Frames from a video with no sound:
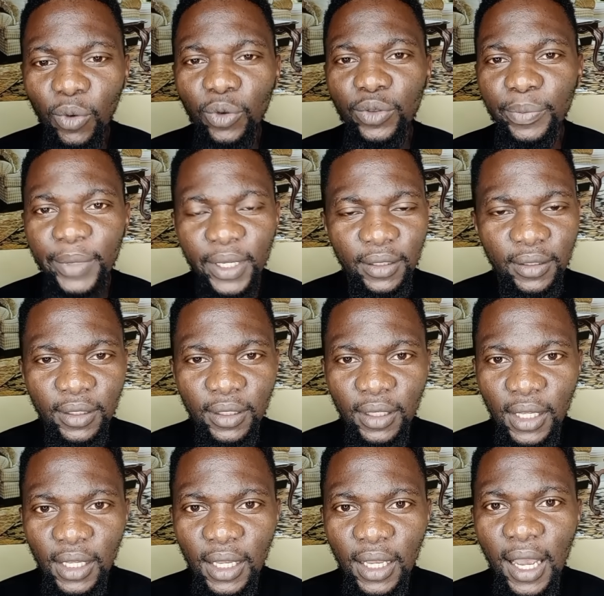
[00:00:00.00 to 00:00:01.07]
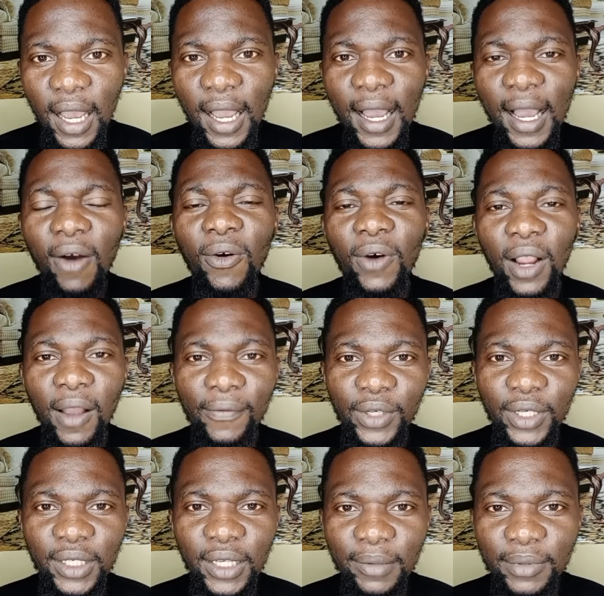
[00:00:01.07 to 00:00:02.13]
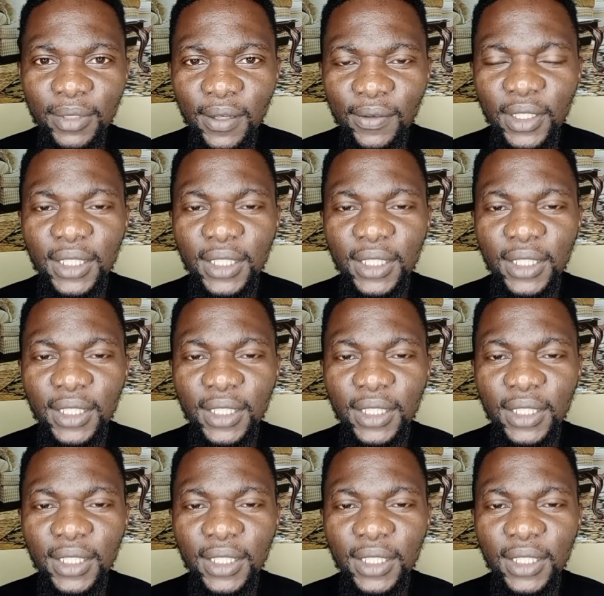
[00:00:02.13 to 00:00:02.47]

old men are unraveling themselves.